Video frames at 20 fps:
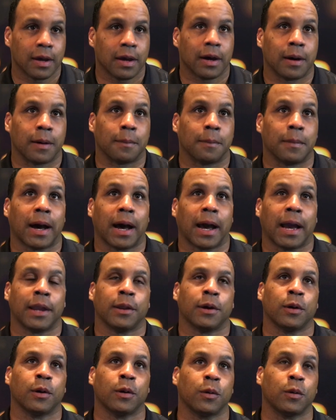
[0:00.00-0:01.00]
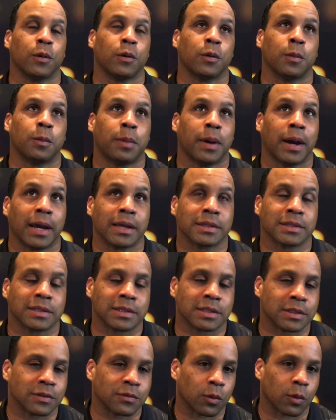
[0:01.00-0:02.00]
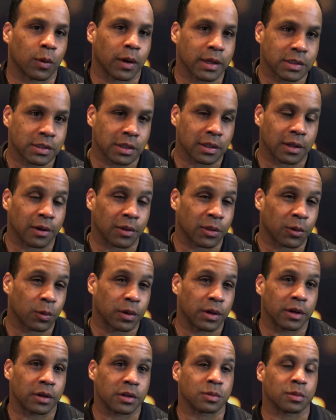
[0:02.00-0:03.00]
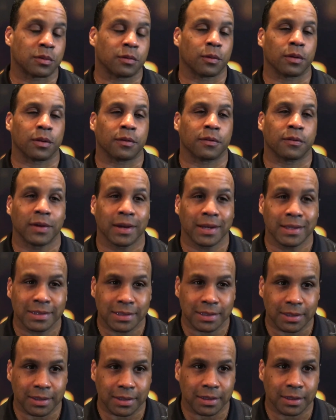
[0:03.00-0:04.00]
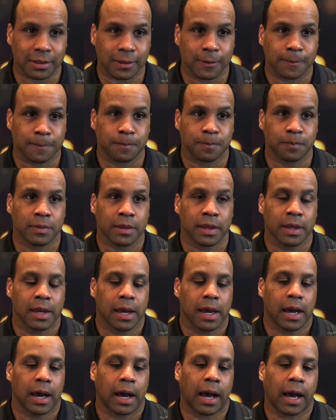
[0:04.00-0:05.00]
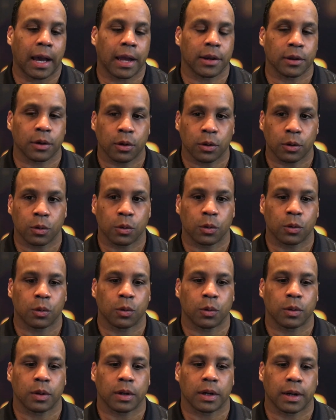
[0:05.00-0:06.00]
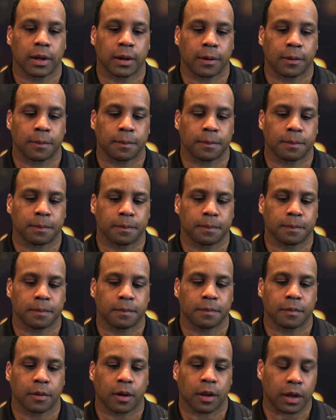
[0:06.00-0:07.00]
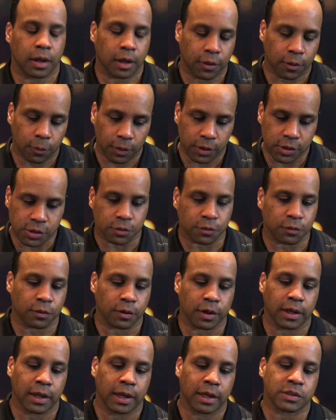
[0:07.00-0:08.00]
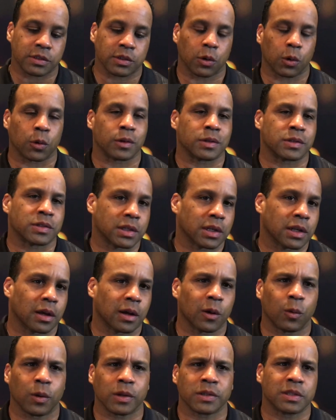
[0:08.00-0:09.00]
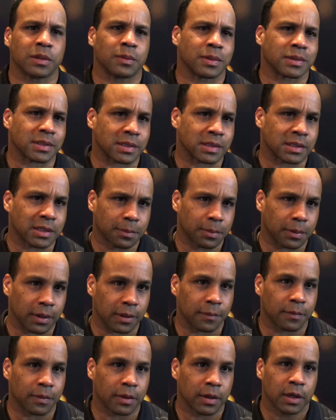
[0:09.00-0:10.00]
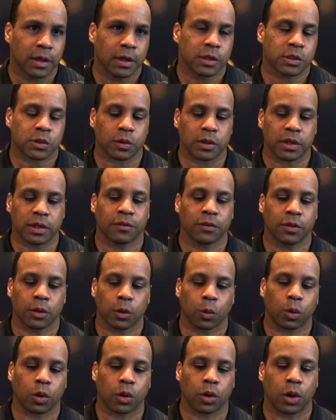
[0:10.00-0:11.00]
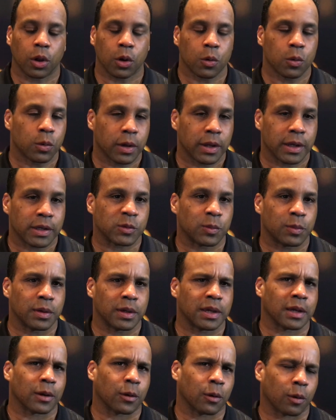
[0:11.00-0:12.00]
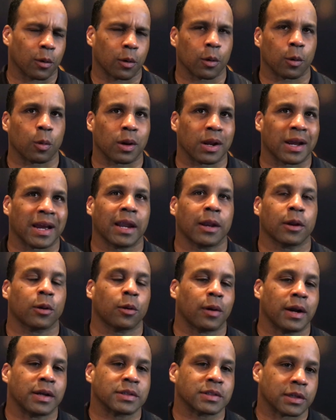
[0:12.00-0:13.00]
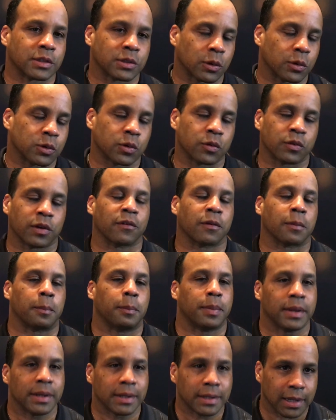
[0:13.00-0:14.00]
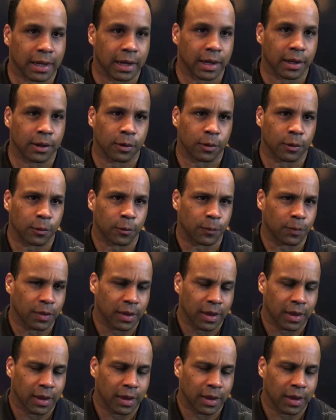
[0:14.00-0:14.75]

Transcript: Um, Idaho passed a civil rights law three years before the feds did. Idaho, um, on another racial front, has the oldest synagogue west of the Mississippi. So even though we're known as being, or, or, we're categorized as those who've never been to Idaho,